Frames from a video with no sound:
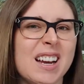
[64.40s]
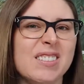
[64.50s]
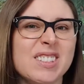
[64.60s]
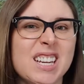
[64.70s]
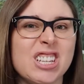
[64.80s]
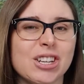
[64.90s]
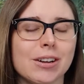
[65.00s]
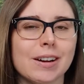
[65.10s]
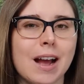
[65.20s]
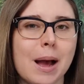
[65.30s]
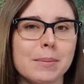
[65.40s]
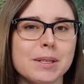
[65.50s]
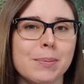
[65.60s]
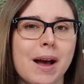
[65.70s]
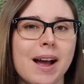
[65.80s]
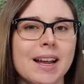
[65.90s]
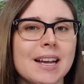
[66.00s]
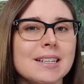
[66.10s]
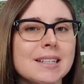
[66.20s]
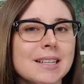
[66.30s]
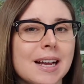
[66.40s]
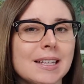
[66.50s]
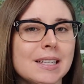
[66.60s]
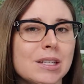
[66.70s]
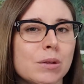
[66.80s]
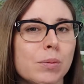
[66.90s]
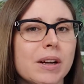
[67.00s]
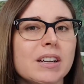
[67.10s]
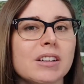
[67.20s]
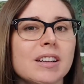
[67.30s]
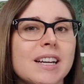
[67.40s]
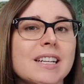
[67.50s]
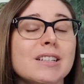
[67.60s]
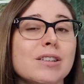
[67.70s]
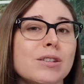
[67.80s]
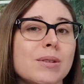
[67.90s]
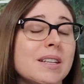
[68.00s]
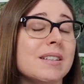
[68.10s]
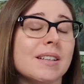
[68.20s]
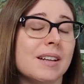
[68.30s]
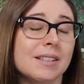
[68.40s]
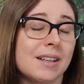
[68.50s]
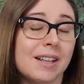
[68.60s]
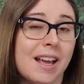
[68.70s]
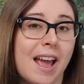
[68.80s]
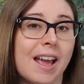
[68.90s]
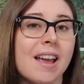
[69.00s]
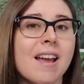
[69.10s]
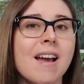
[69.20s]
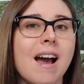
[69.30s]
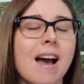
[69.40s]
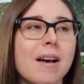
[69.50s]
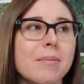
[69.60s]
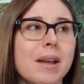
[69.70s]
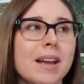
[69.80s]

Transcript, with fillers: kind of teacher comes by and decides to bring her into his atelier um,